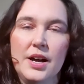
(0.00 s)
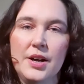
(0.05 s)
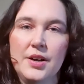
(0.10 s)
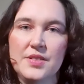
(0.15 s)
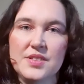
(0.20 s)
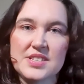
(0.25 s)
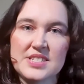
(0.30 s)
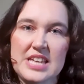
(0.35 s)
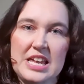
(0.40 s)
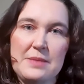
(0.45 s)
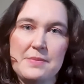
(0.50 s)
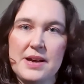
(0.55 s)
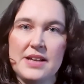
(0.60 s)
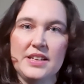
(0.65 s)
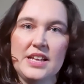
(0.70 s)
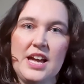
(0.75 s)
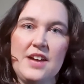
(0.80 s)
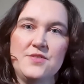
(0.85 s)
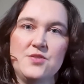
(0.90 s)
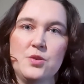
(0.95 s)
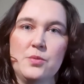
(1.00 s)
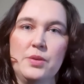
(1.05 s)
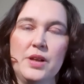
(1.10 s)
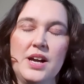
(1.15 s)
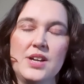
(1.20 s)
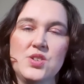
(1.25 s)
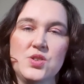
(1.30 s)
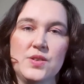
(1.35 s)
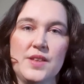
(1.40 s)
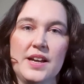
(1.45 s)
this email I have to reply
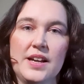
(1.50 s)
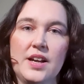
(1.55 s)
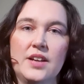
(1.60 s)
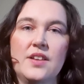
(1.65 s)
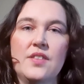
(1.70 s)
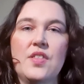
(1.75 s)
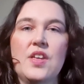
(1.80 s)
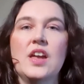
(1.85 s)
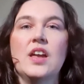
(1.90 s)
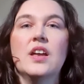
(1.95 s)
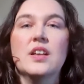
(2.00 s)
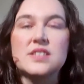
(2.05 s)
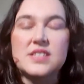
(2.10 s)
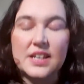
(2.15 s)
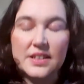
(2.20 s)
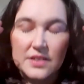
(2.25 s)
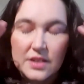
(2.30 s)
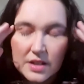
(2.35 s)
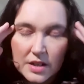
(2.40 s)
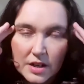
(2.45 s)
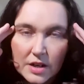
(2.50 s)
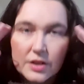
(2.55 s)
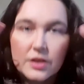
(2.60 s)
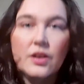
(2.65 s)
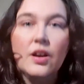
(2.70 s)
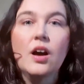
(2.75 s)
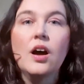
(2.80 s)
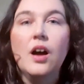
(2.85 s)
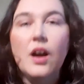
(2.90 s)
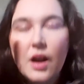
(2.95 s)
to, that kind of thing? It's like, no,
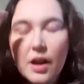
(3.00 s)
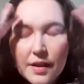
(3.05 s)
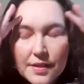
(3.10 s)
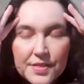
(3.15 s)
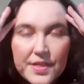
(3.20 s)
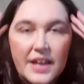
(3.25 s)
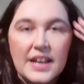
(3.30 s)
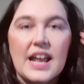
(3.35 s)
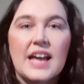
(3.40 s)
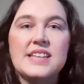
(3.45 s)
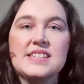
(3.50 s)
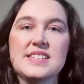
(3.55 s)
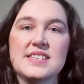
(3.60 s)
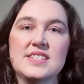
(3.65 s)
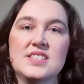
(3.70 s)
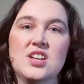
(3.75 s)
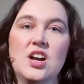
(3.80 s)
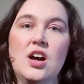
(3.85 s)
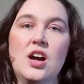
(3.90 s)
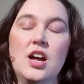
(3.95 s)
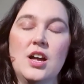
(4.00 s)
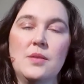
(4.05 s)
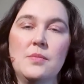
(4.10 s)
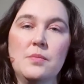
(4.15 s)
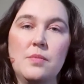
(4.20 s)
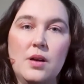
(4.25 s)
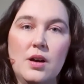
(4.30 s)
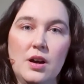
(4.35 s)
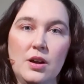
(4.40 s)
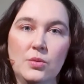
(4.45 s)
that has its time.
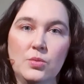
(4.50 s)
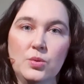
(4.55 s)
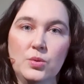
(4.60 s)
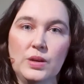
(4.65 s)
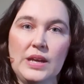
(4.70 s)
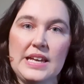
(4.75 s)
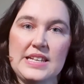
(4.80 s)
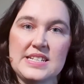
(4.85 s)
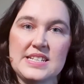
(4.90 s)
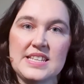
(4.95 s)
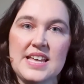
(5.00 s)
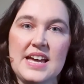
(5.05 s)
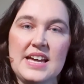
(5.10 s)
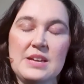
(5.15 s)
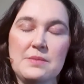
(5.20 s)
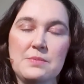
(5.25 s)
I will get to that in